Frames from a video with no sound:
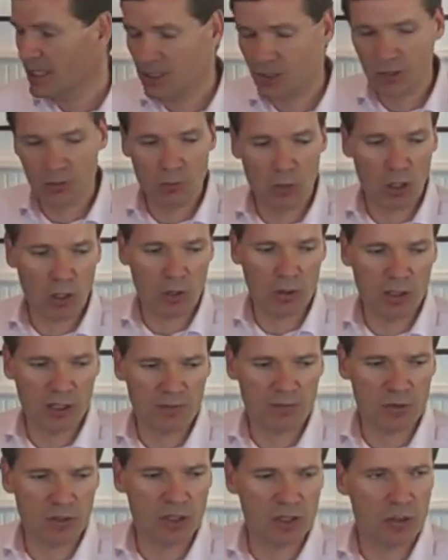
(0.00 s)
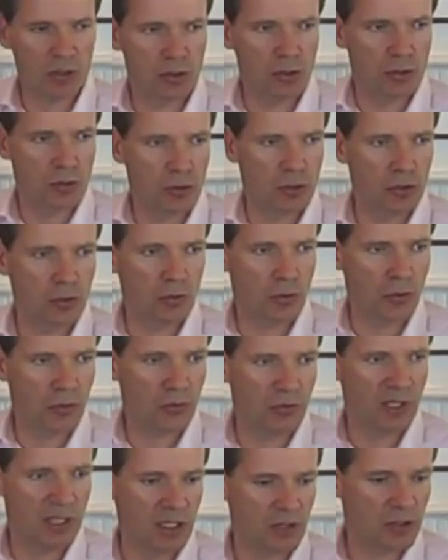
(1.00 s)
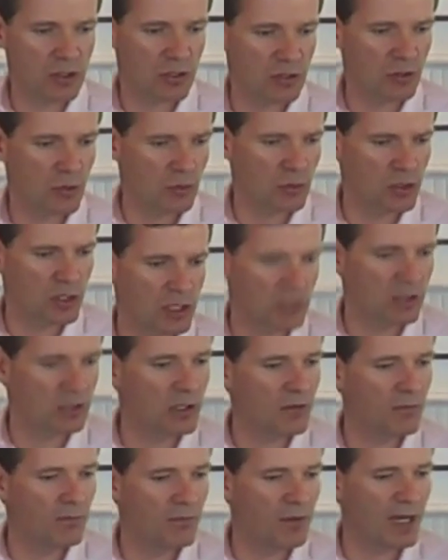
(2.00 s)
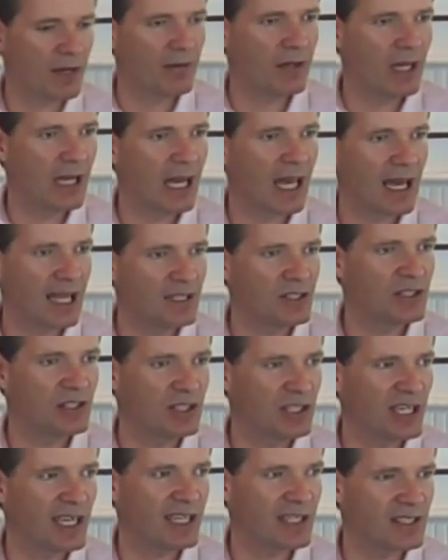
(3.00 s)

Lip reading: That's a model that was introduced 2 or 3 years. It's considered a very light jet.